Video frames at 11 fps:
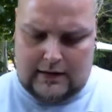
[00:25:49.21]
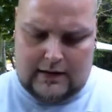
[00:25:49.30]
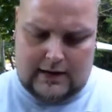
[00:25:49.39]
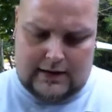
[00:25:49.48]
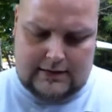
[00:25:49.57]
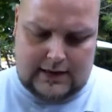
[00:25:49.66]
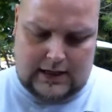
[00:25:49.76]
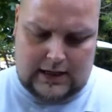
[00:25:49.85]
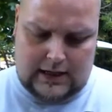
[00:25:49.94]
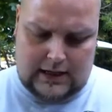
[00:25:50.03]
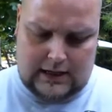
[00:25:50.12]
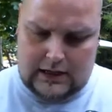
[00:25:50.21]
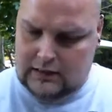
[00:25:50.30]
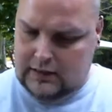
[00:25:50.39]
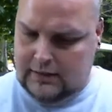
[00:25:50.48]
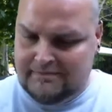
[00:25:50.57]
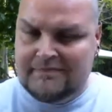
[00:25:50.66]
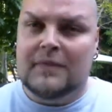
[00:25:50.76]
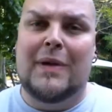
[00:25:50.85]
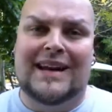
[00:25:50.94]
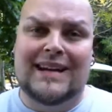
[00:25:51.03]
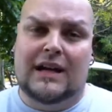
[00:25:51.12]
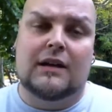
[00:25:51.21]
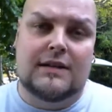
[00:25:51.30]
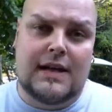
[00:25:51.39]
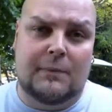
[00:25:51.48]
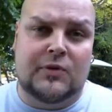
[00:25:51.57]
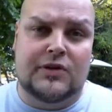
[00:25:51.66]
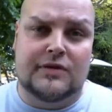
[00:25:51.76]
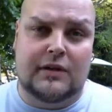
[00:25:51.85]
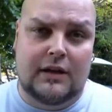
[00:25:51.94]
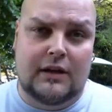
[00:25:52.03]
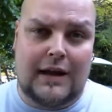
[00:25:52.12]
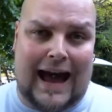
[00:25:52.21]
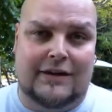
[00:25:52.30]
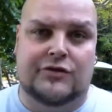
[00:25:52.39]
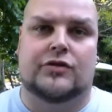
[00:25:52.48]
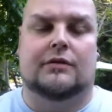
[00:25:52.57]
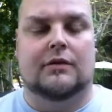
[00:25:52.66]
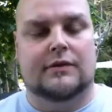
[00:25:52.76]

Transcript: uh, the magnetic adapters in action.